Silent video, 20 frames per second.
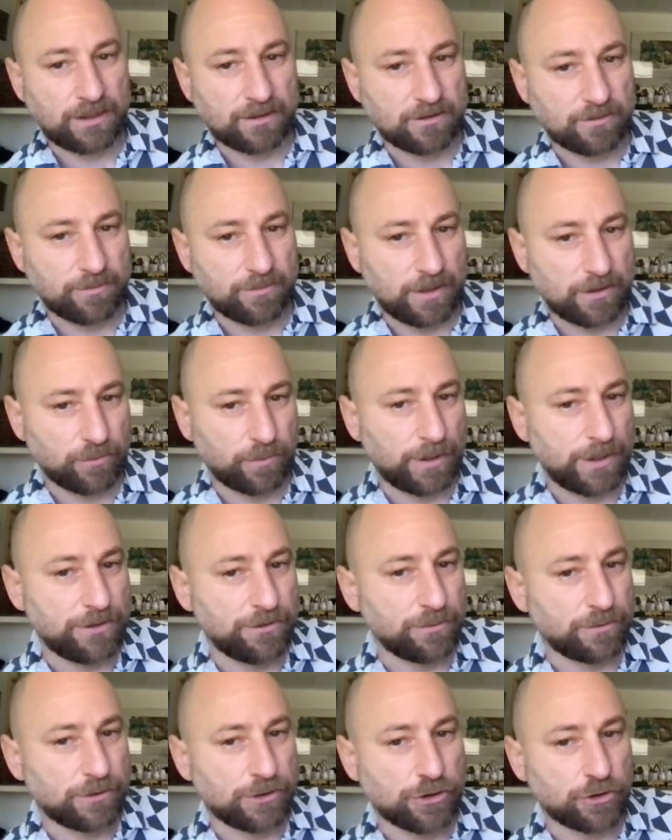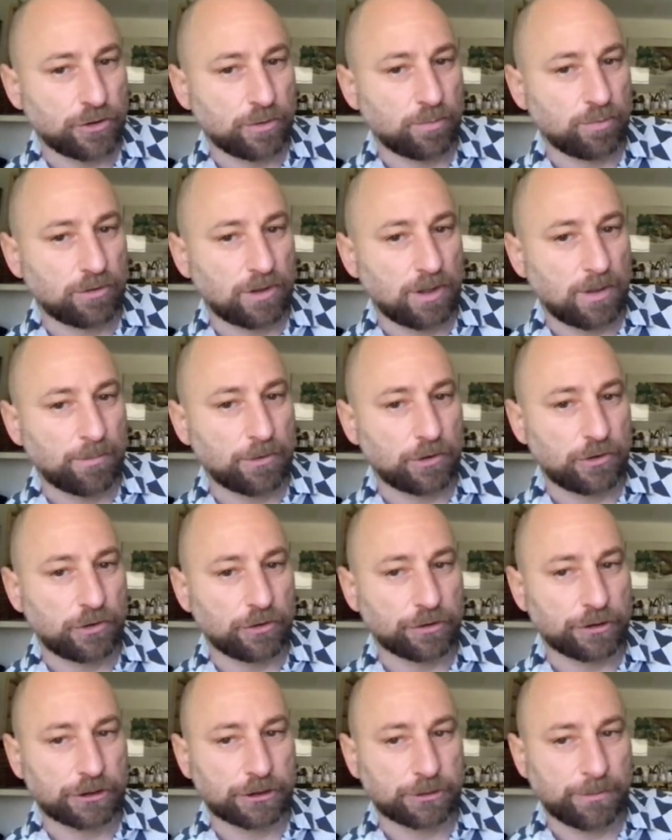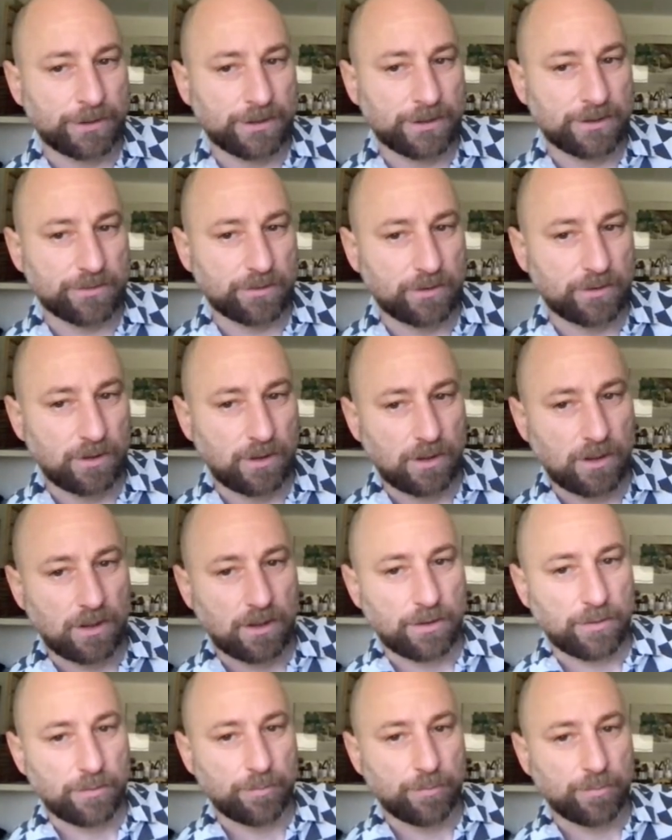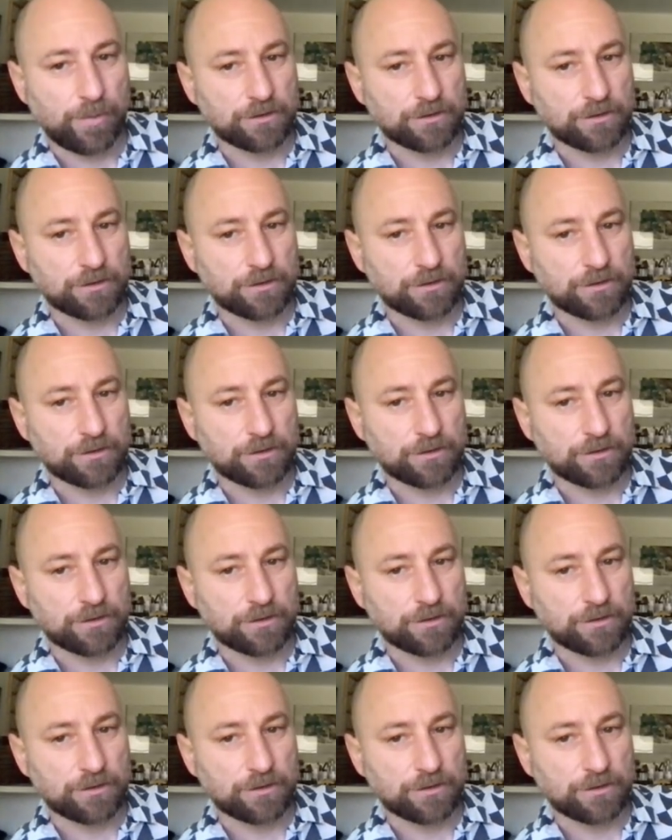Breastfeeding is the best way to ensure proper nourishment.